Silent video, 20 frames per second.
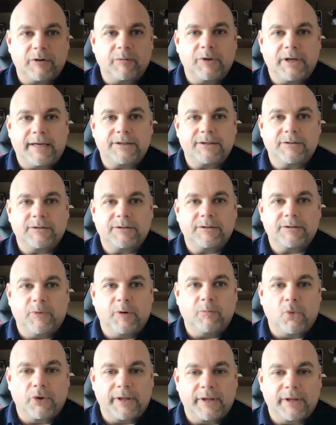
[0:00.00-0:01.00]

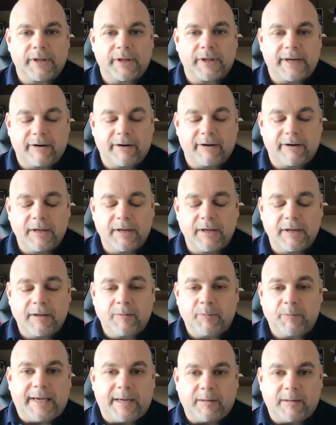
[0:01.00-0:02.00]
communication, but more than ever,
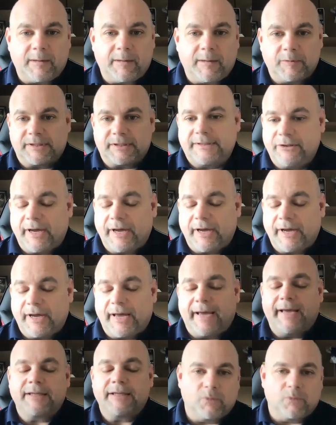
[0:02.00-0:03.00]
being able to see you
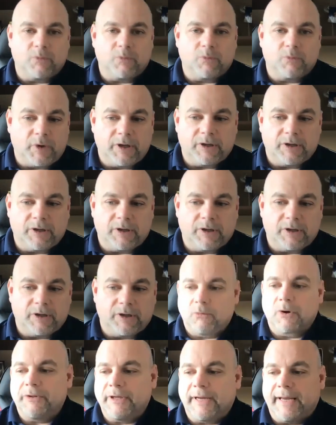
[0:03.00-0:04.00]
guys and, you know,
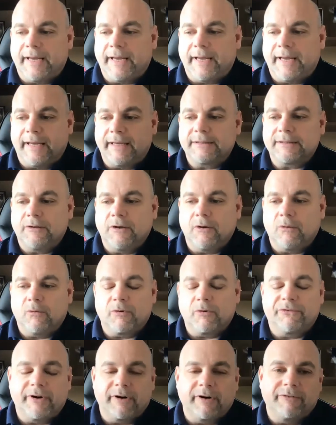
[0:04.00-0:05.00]
still work with you guys. And,
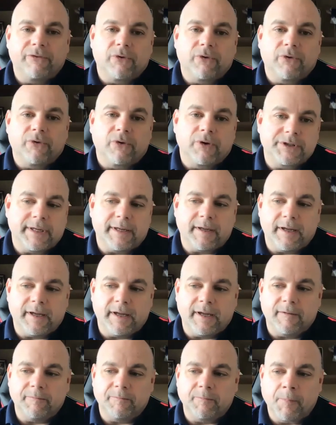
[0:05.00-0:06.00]
you know, we're very
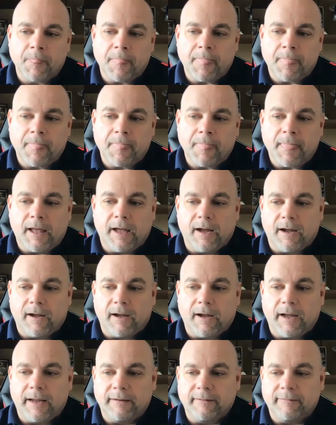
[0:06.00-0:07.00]
fortunate.
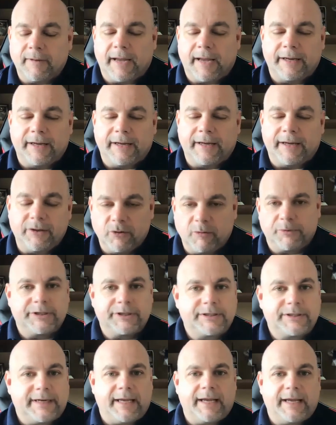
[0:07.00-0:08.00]
And I do
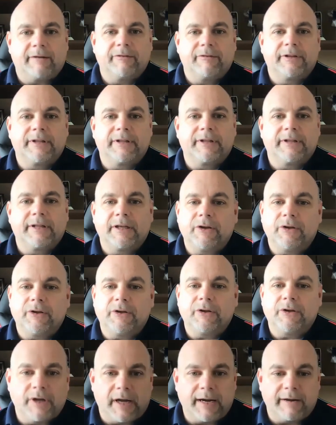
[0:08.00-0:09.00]
appreciate everything that
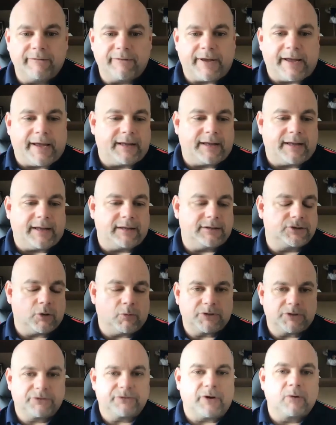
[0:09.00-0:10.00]
you've done. I've had so
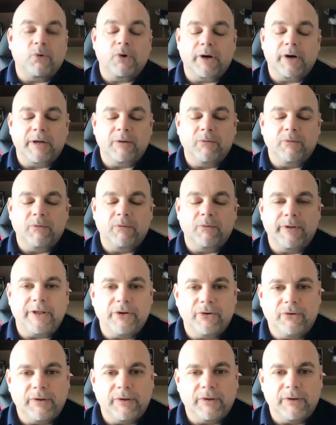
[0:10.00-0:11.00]
much fun working with
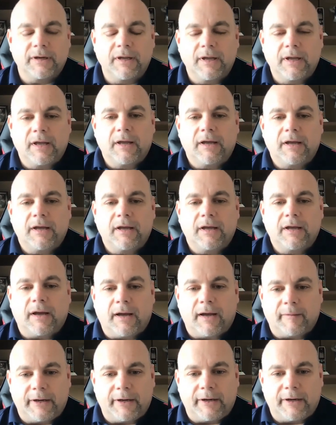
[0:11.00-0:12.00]
you. And
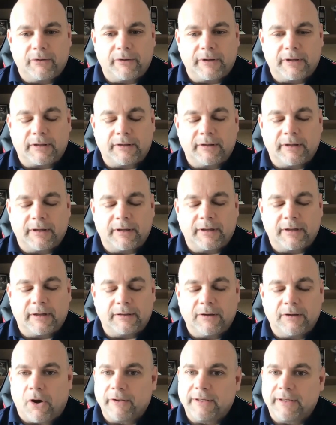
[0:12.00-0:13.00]
I know
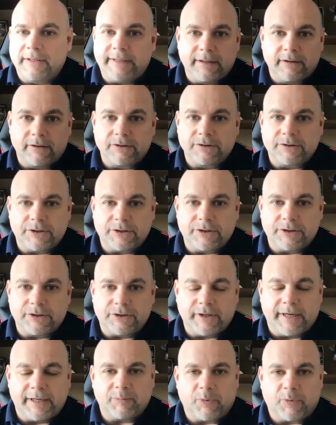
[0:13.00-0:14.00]
that all the dealers that
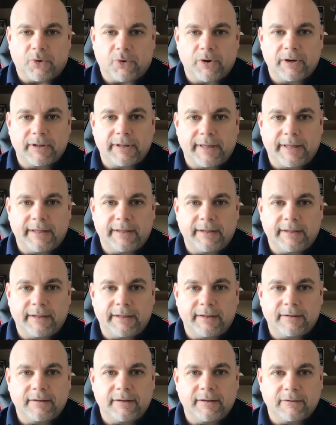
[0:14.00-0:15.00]
you guys support, they